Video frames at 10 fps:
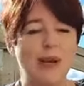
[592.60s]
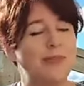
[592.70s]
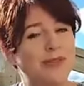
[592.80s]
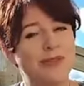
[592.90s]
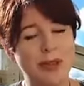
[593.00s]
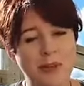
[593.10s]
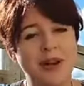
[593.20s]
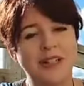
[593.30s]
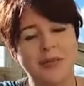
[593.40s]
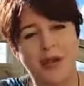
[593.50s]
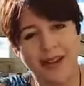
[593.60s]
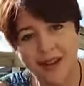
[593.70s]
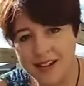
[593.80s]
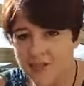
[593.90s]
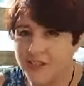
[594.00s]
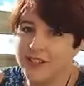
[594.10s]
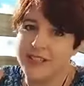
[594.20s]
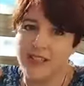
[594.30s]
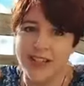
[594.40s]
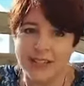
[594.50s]
but for the most part, it
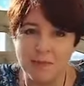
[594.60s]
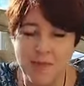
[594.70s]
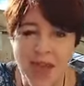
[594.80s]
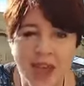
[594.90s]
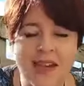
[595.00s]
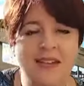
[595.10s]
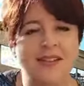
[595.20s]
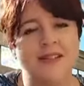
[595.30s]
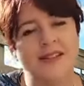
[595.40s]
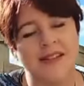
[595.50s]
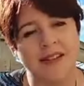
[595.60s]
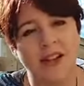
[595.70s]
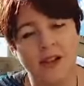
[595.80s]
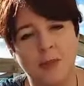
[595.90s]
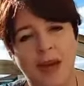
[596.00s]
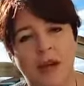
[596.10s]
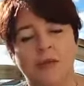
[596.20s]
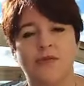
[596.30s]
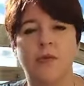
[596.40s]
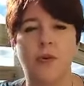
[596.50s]
feels like it meanders and goes back
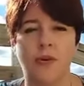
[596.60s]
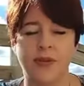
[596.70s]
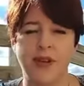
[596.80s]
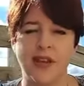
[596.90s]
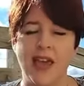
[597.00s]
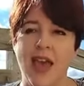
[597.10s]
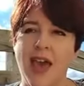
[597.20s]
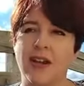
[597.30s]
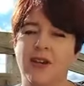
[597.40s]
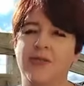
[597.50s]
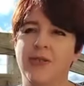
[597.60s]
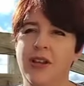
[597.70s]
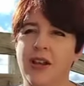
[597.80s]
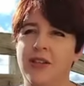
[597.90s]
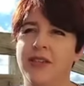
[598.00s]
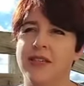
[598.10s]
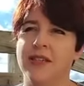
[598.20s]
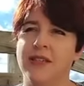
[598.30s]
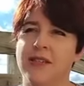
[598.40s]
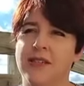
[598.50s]
and forth. And I feel like this
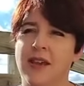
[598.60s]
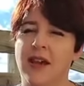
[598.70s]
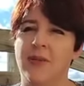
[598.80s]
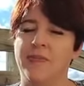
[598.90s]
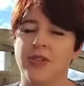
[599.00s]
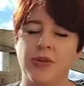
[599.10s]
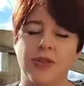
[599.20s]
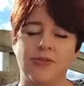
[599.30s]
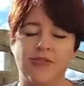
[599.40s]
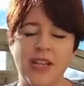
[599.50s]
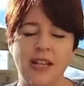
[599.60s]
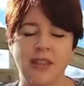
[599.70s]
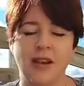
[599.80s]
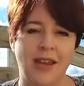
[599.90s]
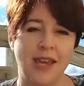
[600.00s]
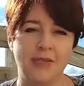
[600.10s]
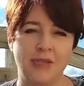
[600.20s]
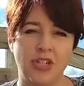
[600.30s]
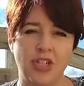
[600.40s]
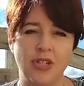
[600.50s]
is sort of the feeling that I get
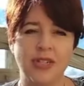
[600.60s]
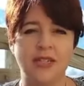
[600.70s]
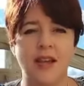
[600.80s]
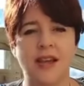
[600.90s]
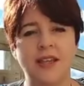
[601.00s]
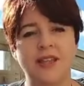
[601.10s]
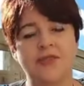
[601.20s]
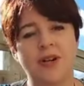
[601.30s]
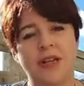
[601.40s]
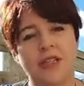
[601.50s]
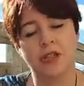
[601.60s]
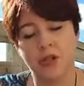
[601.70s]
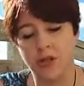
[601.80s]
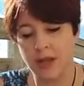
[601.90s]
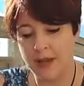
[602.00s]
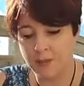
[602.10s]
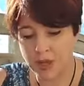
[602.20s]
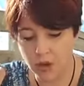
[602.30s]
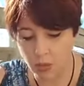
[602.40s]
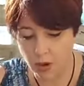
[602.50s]
for Tuesday, is for to
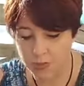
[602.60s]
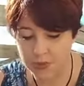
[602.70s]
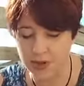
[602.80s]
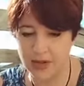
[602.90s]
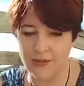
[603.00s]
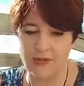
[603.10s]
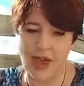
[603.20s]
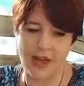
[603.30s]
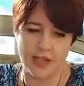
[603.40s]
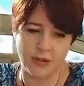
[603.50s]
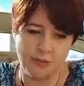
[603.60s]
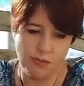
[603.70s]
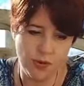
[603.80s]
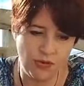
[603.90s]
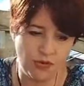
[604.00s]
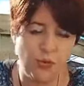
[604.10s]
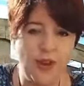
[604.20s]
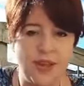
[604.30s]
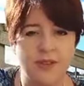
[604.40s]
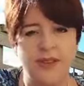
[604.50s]
be cooperative and move
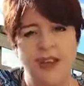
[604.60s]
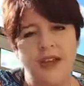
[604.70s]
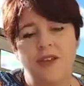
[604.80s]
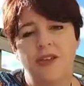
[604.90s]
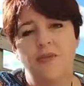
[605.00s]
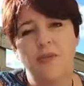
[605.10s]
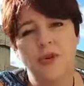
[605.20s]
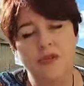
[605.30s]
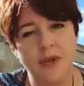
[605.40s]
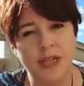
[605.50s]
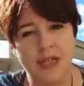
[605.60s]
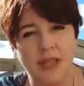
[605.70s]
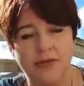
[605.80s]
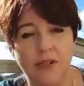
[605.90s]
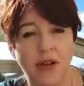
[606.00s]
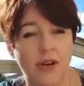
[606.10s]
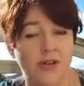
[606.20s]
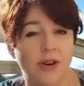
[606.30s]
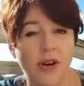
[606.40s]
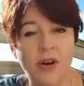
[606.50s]
with the movement and the flow,
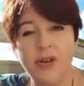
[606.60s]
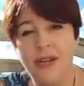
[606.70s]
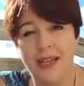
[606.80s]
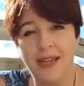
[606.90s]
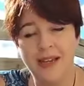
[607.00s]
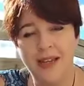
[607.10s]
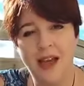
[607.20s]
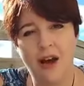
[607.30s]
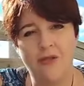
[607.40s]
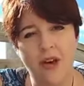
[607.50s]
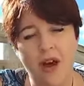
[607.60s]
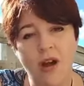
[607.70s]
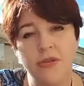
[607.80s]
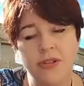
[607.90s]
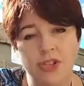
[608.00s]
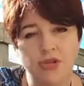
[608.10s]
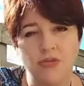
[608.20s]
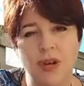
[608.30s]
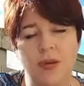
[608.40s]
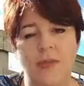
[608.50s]
not only of our own
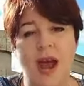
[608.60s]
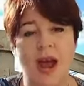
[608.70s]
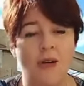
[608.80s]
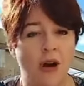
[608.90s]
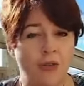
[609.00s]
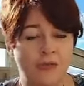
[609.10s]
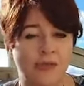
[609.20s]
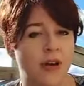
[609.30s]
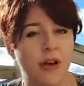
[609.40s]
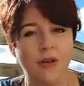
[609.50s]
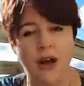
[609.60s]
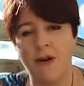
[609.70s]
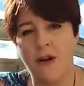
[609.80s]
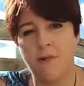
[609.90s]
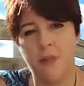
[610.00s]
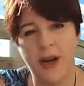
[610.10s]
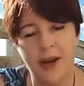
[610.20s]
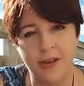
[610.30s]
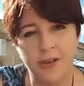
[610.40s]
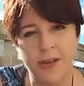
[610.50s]
stream, our own flow, our own
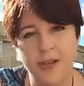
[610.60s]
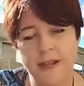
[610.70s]
path,